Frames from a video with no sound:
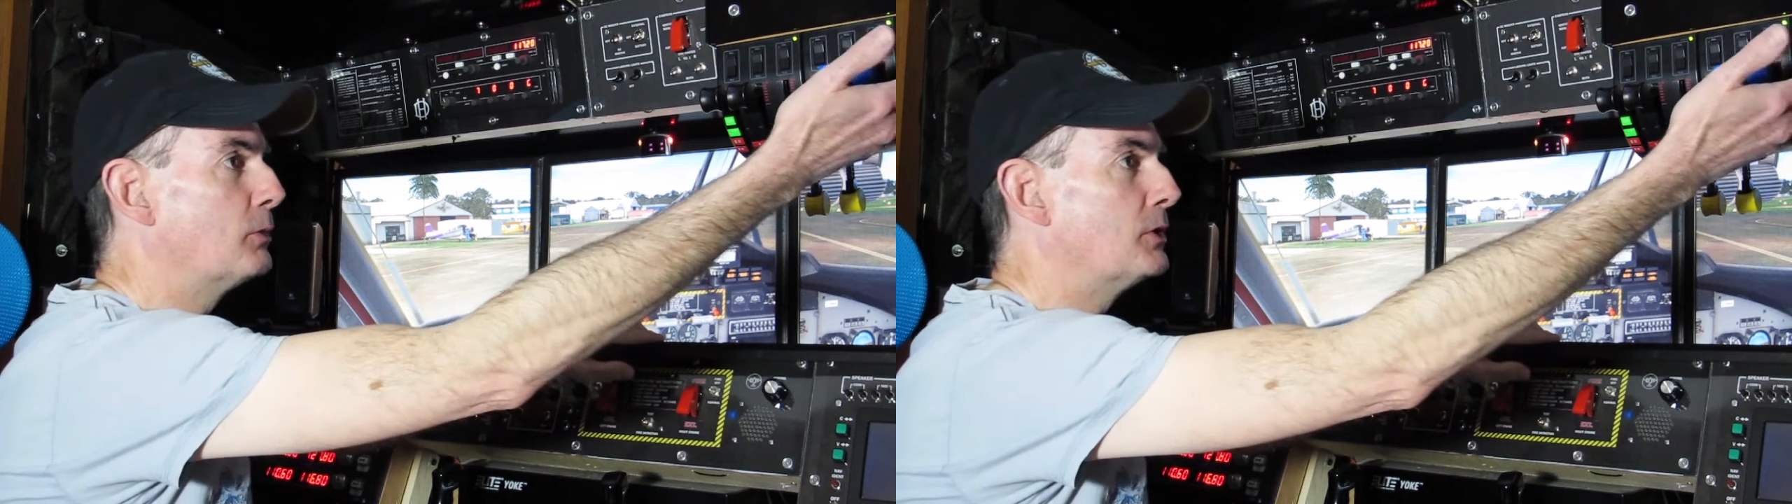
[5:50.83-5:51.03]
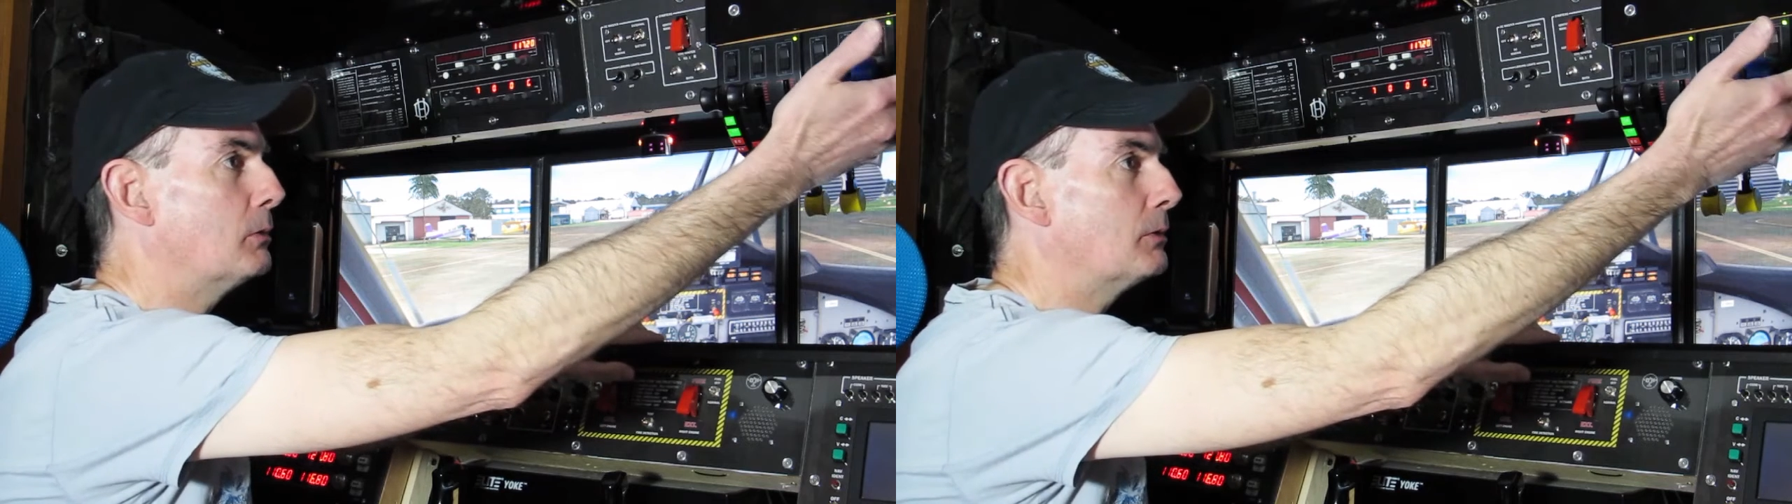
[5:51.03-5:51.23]

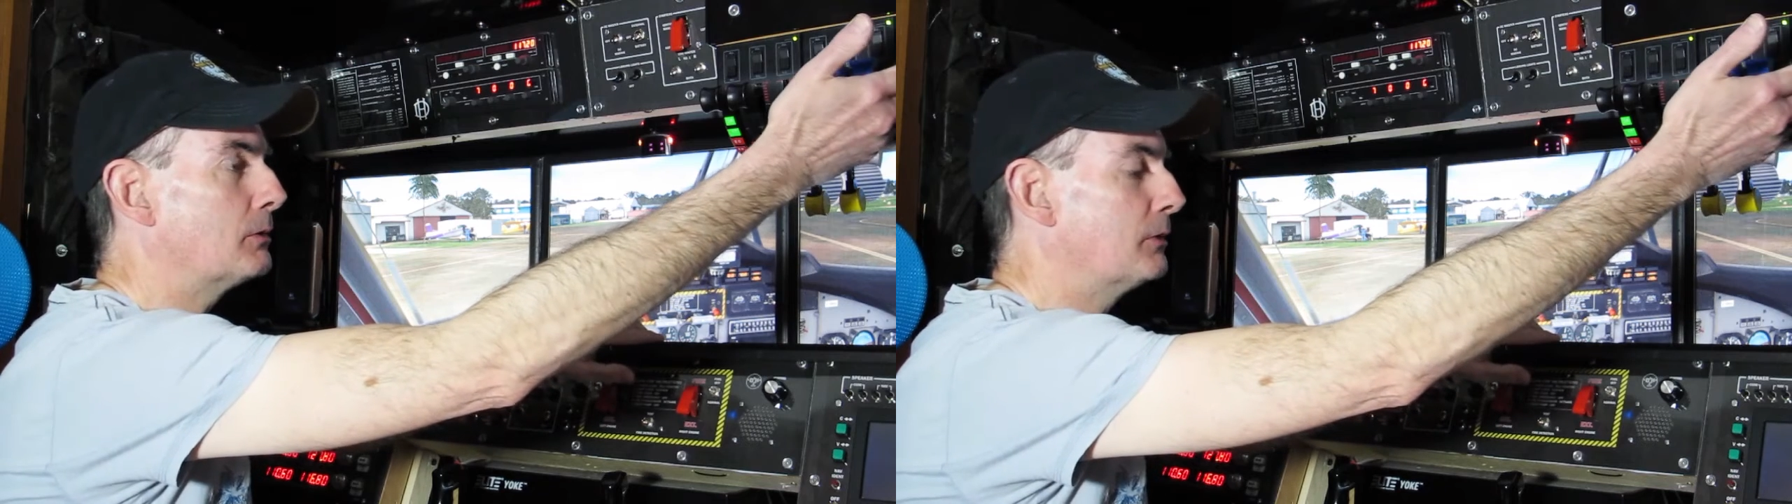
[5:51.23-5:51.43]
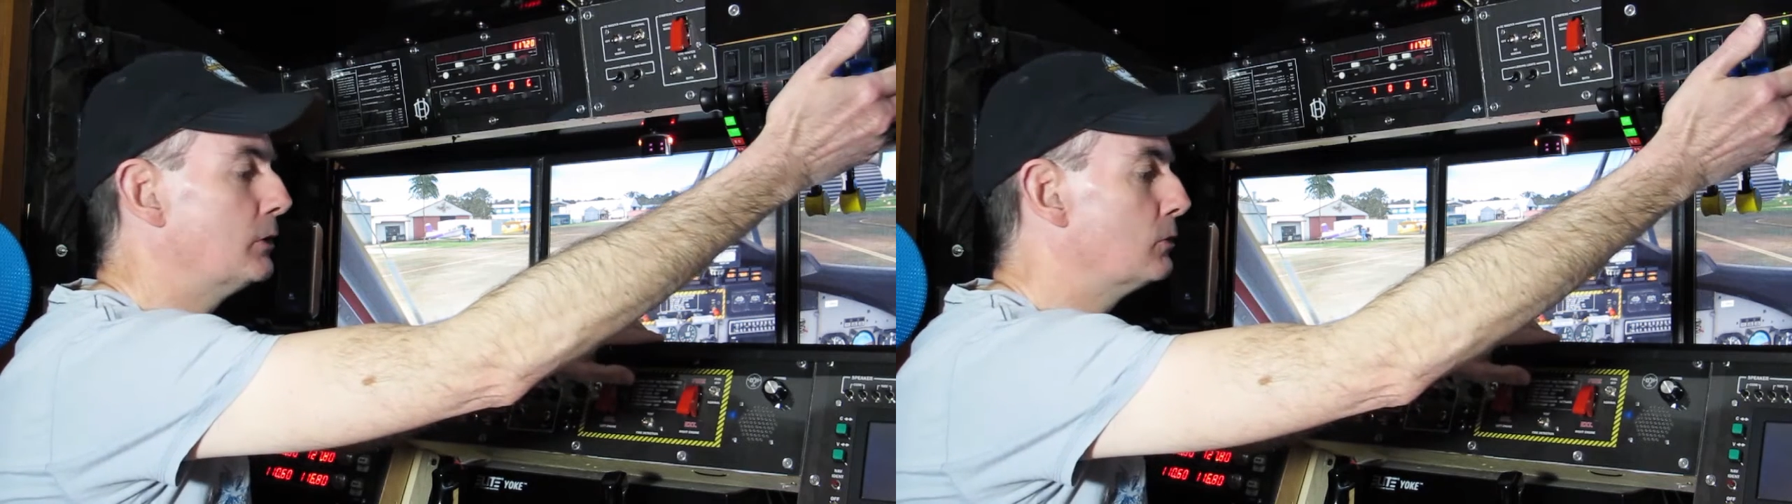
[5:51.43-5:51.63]
We don't want
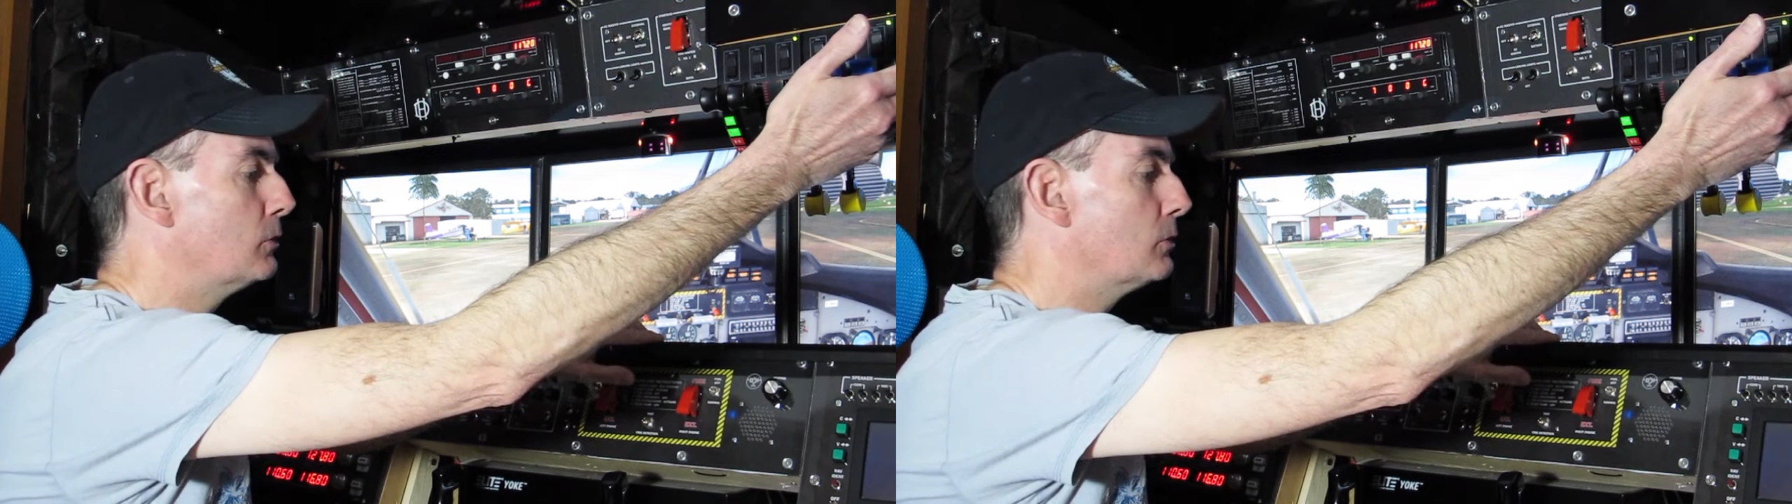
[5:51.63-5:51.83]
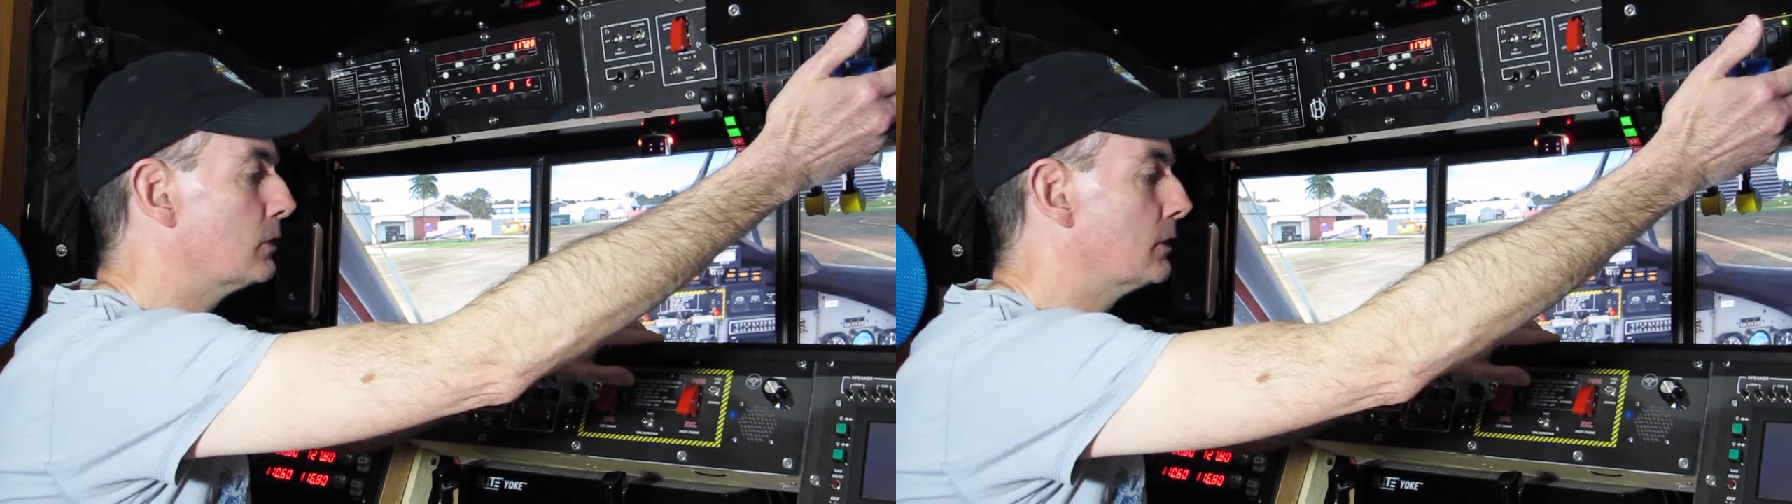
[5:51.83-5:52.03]
fuel